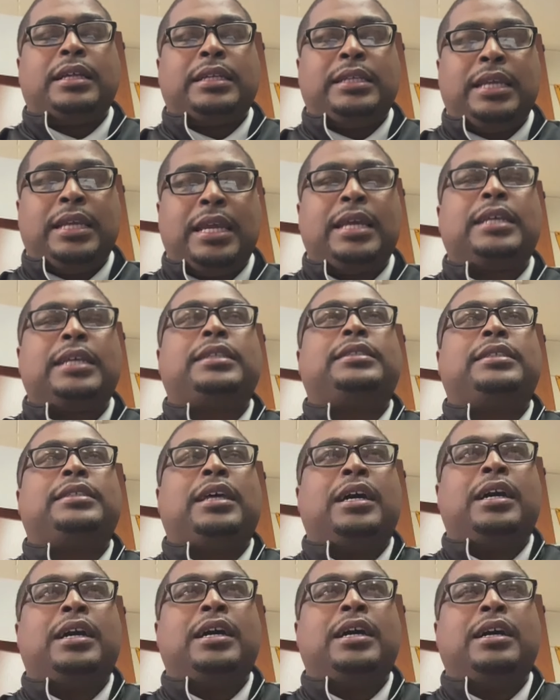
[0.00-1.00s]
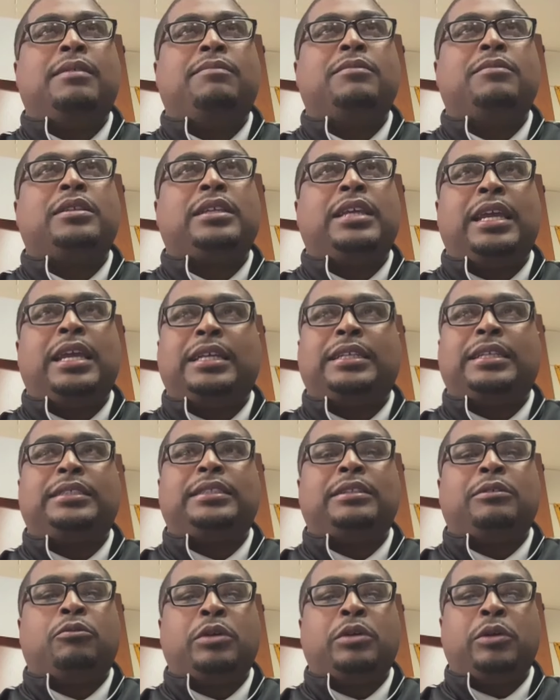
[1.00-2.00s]
Yes, um, yes,
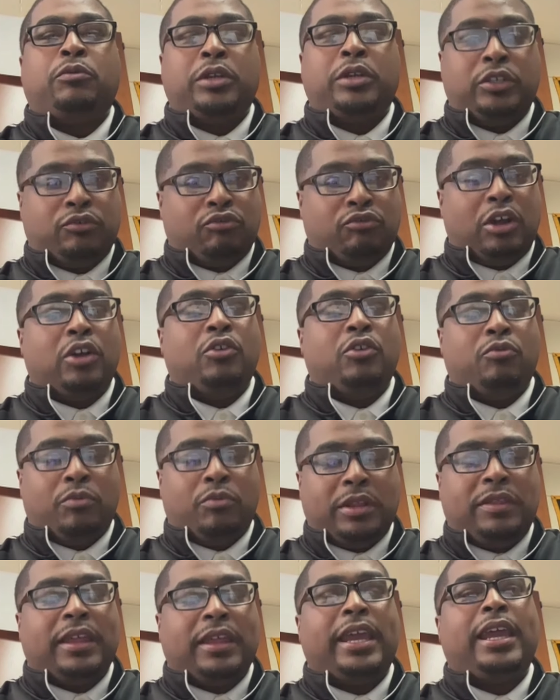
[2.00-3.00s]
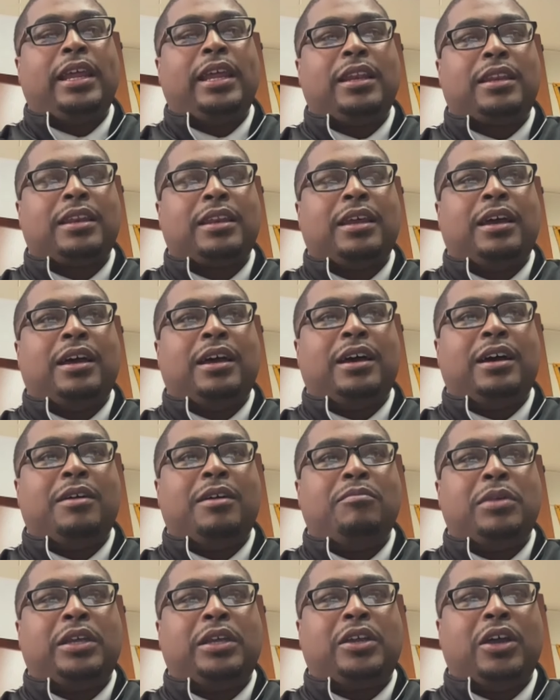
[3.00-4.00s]
we, we struggled with that uh,
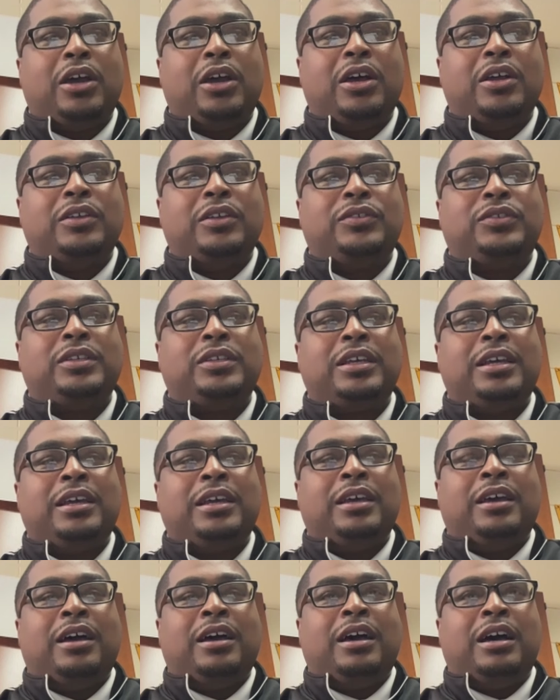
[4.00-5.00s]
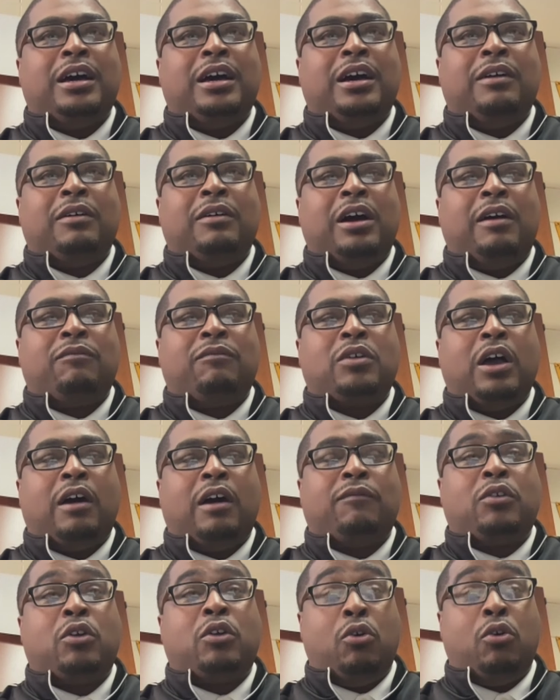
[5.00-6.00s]
because of, of,
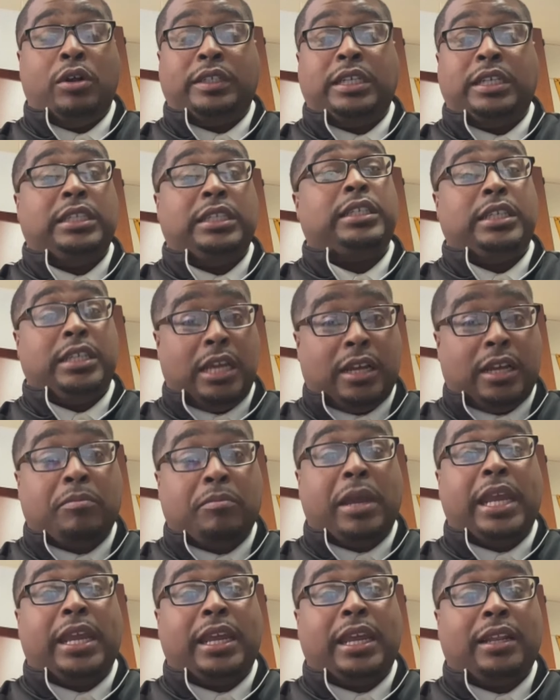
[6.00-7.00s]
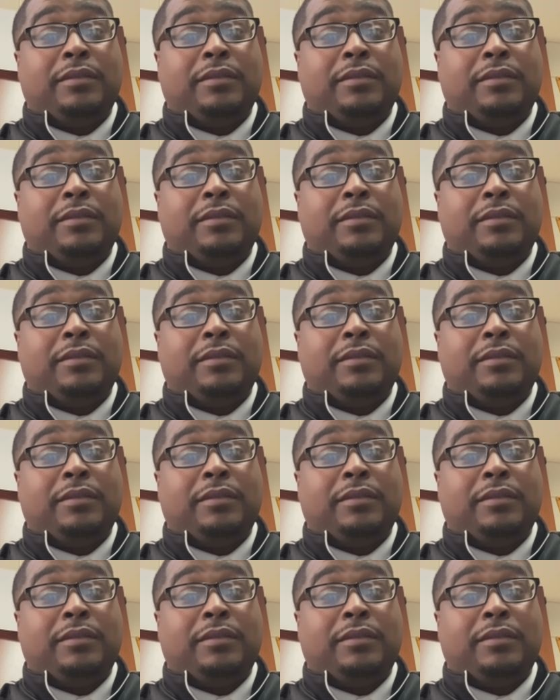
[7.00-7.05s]
course, he's a young man.